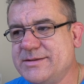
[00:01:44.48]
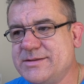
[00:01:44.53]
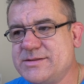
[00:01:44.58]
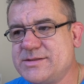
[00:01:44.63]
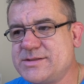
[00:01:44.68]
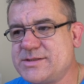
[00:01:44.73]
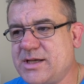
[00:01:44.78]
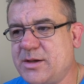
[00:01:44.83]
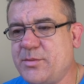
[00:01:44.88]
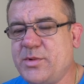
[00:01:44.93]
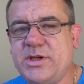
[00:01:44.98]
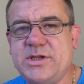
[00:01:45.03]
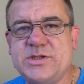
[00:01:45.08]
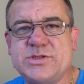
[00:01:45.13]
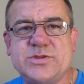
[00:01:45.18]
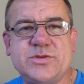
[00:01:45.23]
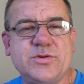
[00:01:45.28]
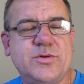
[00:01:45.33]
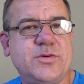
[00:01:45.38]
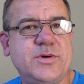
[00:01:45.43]
so many
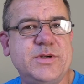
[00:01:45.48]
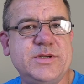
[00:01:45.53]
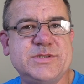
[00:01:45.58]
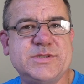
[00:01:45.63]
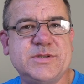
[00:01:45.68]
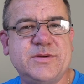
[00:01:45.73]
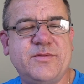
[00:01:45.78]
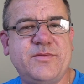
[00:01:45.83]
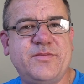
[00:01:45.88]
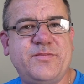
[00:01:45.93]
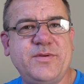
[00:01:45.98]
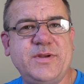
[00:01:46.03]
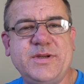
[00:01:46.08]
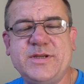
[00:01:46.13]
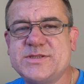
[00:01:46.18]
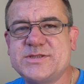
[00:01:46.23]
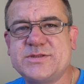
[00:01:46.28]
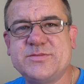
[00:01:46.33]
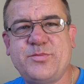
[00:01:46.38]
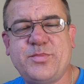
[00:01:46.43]
stories of
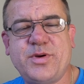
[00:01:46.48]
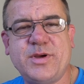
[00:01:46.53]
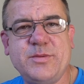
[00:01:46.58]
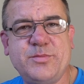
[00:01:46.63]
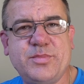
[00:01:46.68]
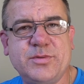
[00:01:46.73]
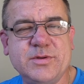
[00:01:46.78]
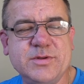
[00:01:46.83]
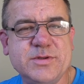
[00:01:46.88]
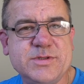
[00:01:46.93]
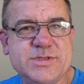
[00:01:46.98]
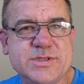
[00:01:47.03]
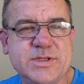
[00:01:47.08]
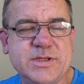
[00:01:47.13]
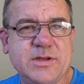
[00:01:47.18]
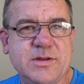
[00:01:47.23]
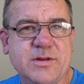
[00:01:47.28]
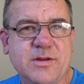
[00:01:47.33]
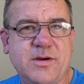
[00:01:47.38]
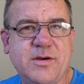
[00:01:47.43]
innocent people losing
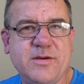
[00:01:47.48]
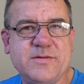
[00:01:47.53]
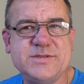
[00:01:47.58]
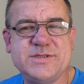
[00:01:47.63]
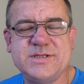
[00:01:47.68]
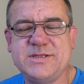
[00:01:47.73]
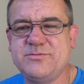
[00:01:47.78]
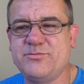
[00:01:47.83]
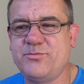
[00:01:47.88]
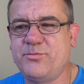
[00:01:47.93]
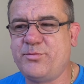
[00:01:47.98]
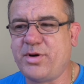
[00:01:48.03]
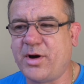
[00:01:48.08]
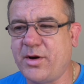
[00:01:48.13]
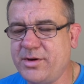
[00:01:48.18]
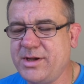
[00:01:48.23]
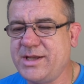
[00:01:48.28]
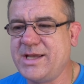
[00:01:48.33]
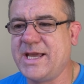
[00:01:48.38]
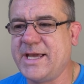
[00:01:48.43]
their lives in
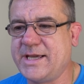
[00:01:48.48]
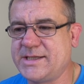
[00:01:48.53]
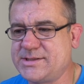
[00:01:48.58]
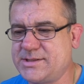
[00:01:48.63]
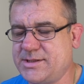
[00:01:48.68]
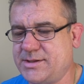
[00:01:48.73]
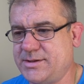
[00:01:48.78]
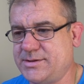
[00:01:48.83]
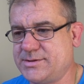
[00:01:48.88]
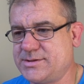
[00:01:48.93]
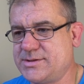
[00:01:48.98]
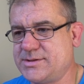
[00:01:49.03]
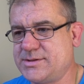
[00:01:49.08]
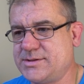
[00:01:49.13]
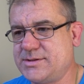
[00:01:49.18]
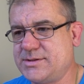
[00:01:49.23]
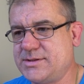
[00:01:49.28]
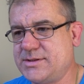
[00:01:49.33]
boating accidents.